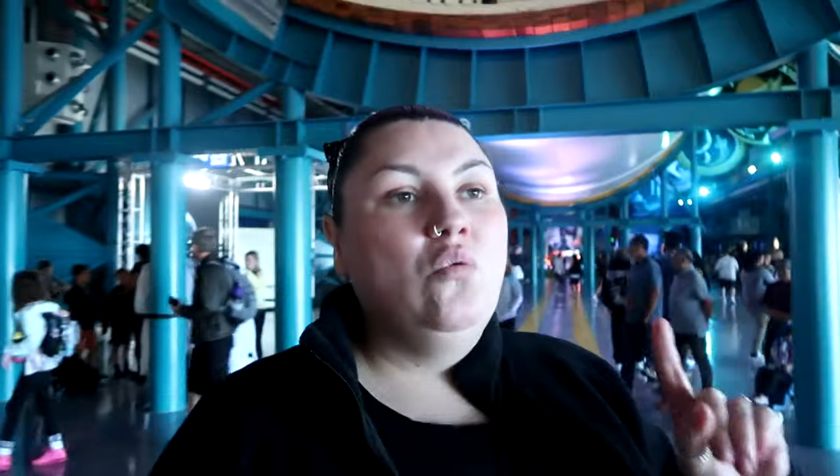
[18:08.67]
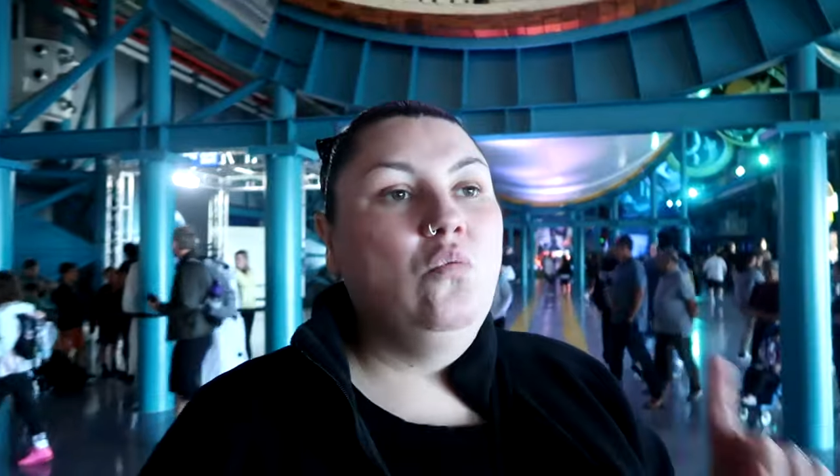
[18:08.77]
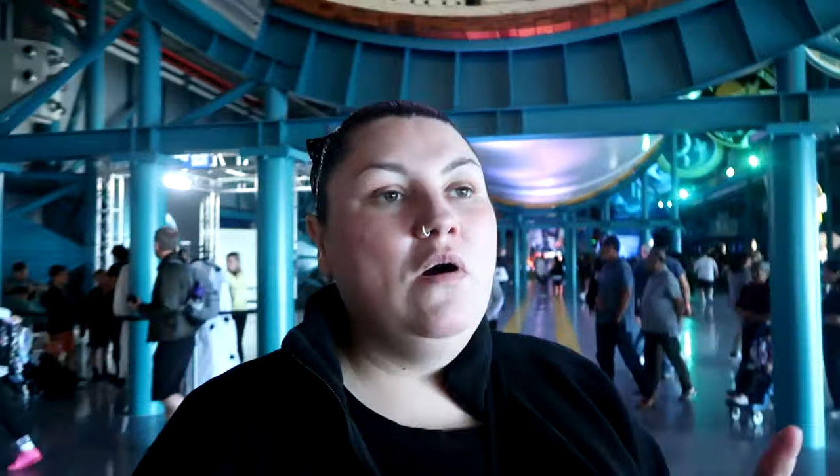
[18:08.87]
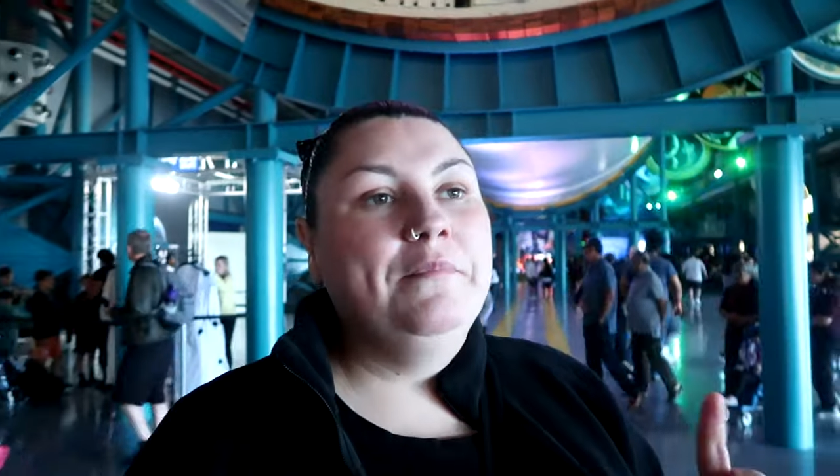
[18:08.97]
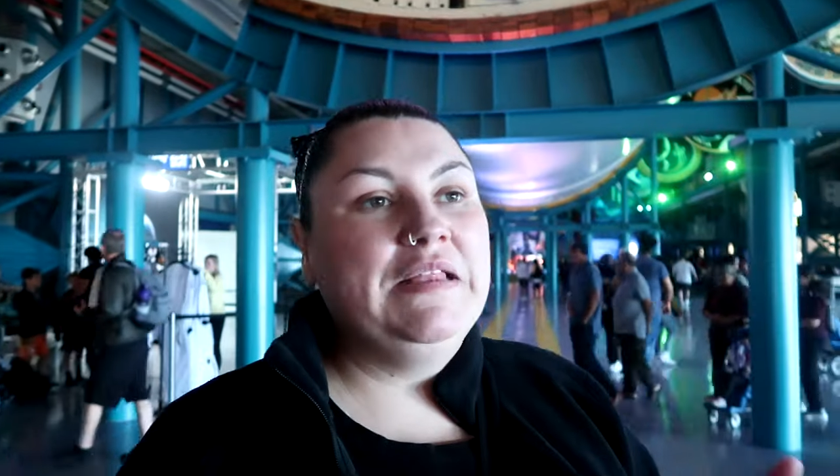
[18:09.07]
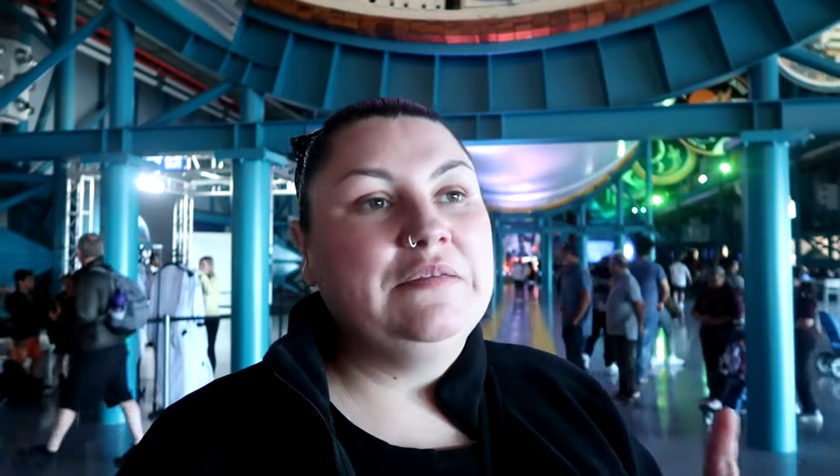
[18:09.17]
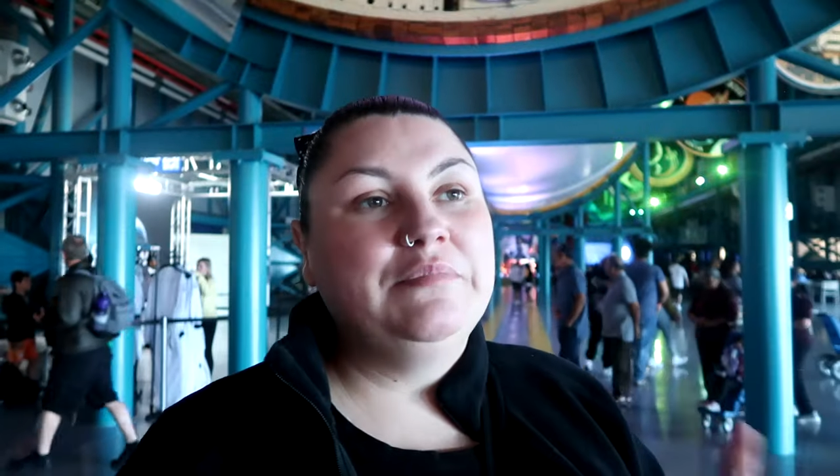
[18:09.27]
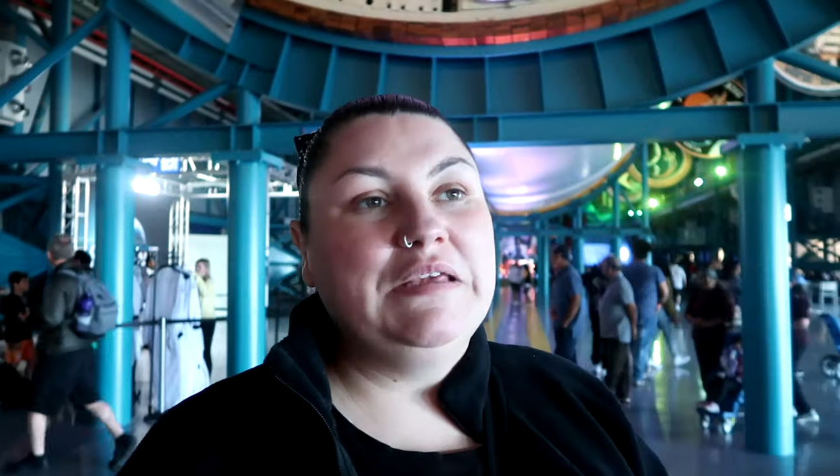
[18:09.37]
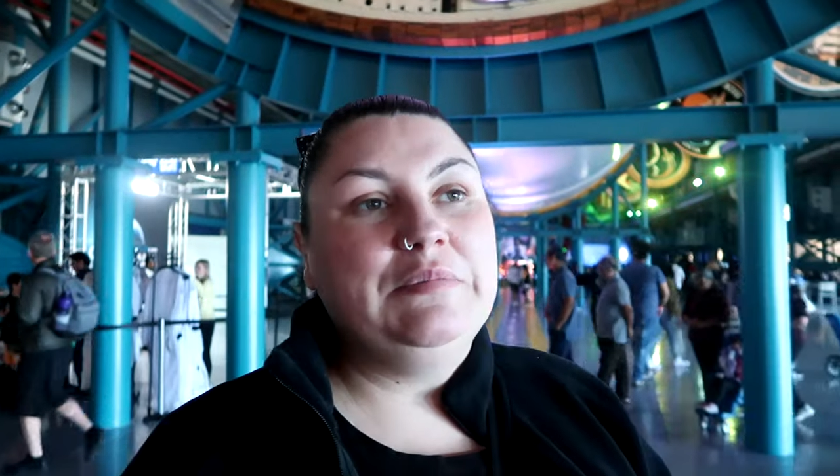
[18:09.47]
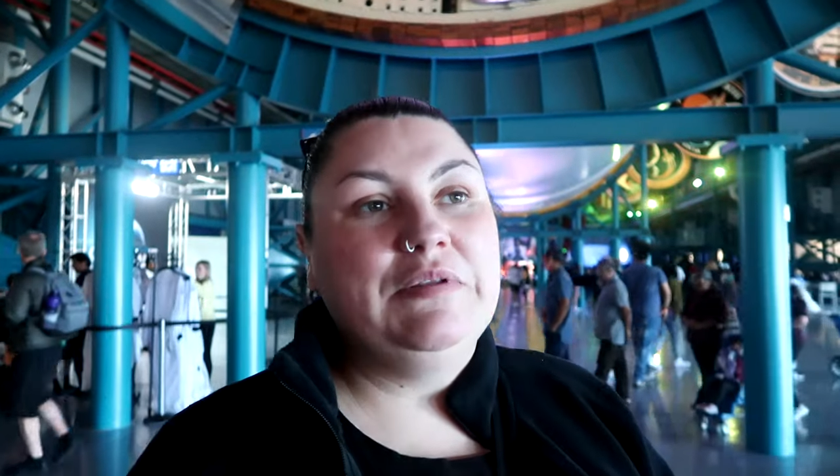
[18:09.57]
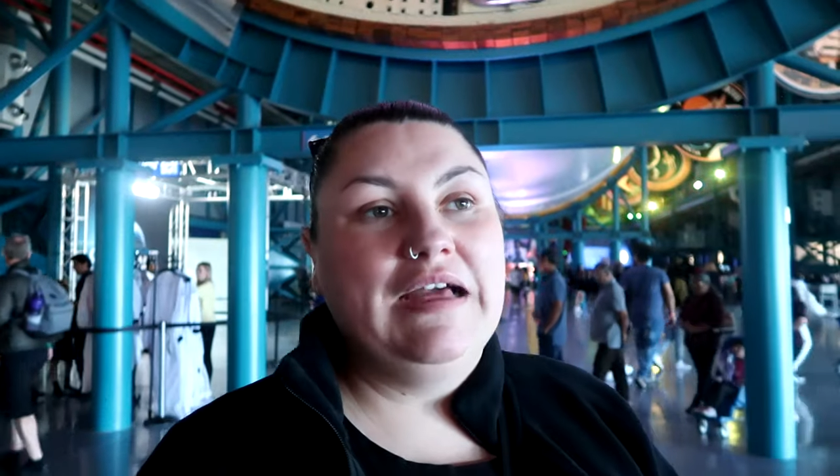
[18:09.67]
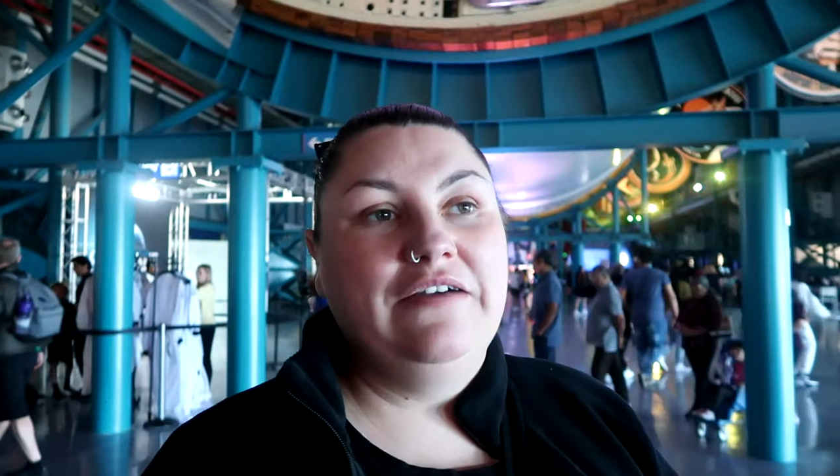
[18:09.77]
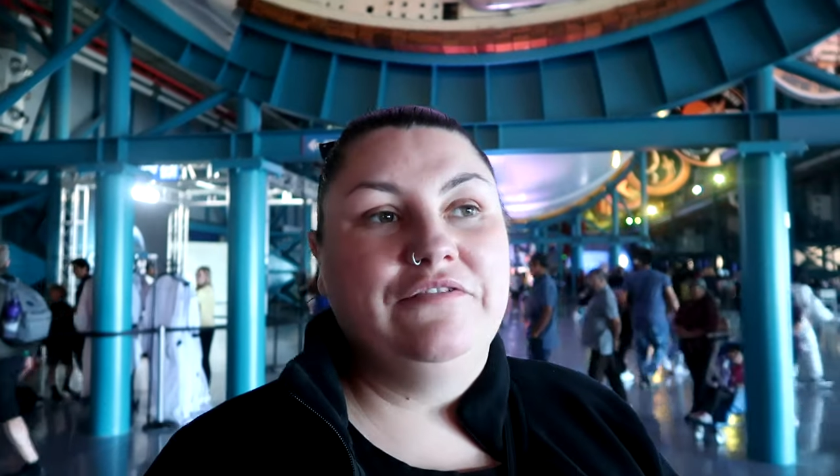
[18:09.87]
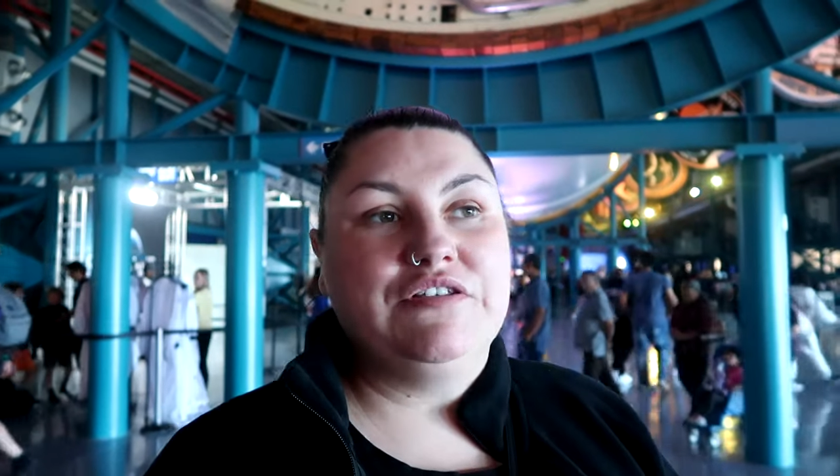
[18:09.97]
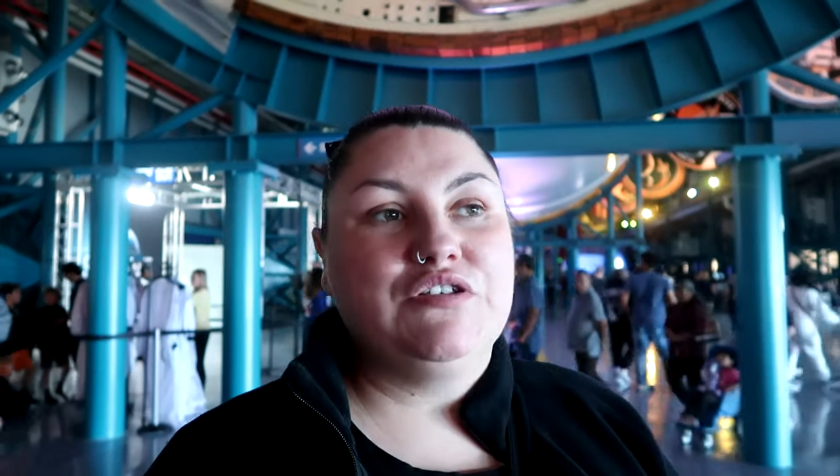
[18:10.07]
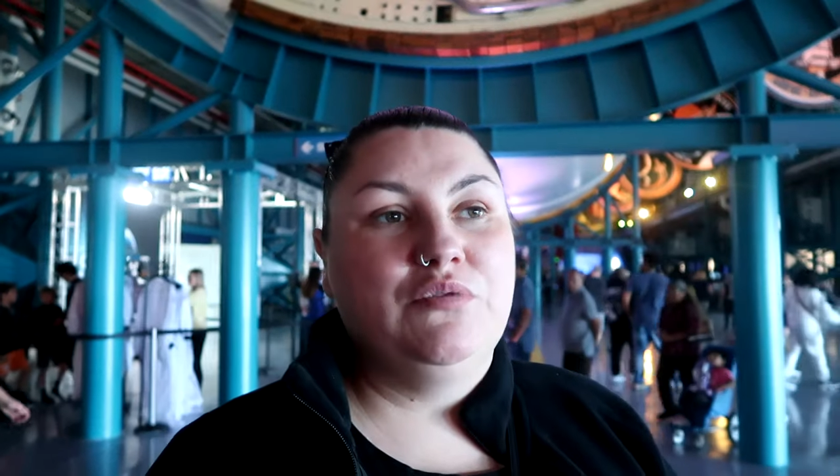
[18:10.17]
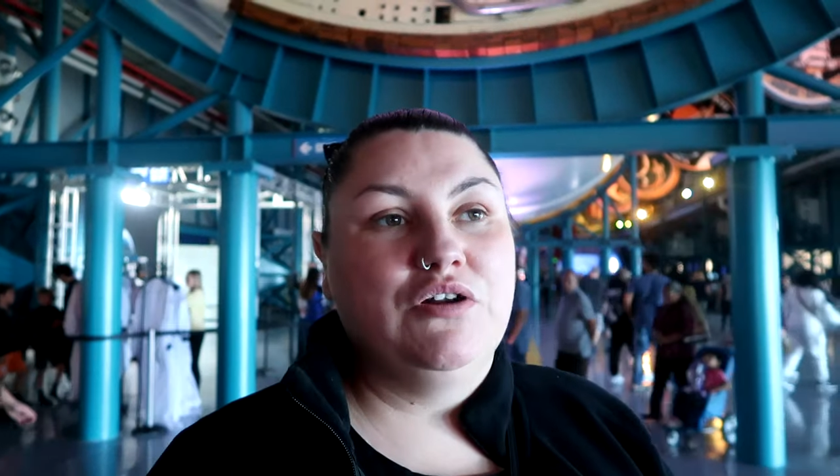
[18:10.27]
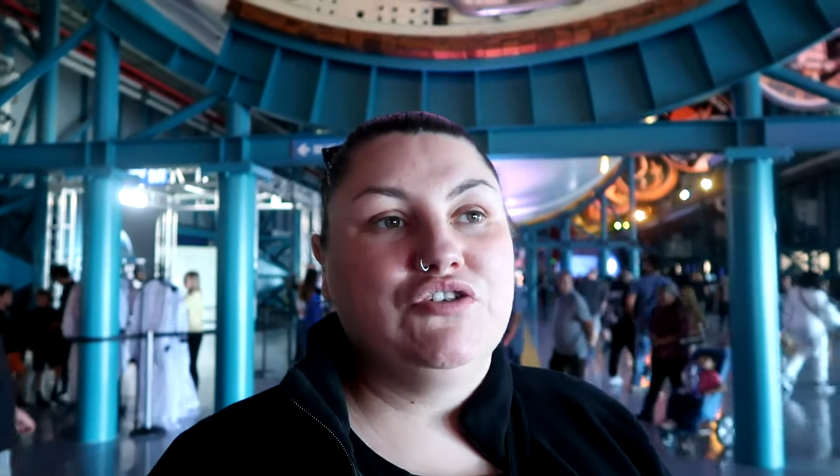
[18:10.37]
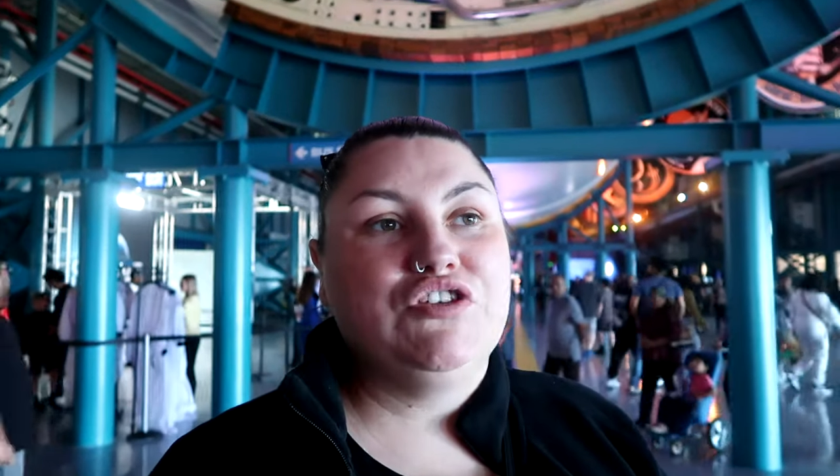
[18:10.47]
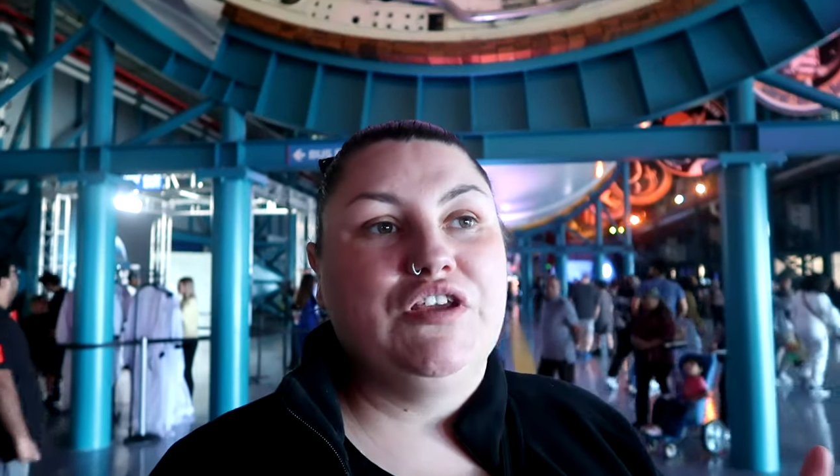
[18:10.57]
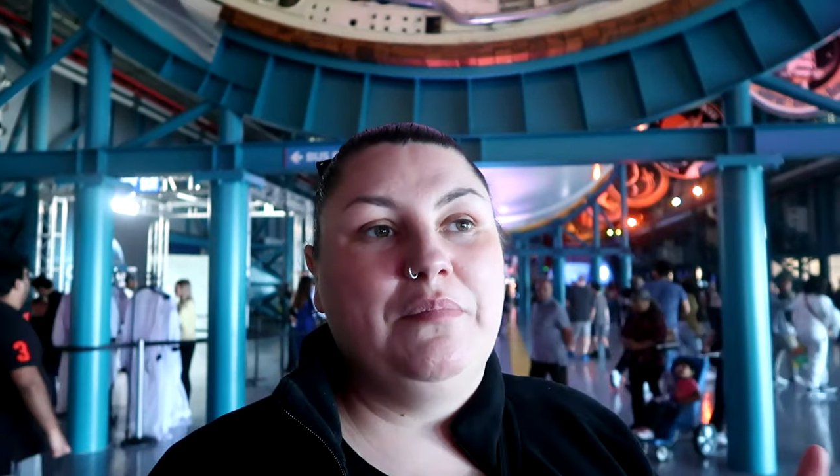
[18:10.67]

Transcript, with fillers: one million people gathered to watch the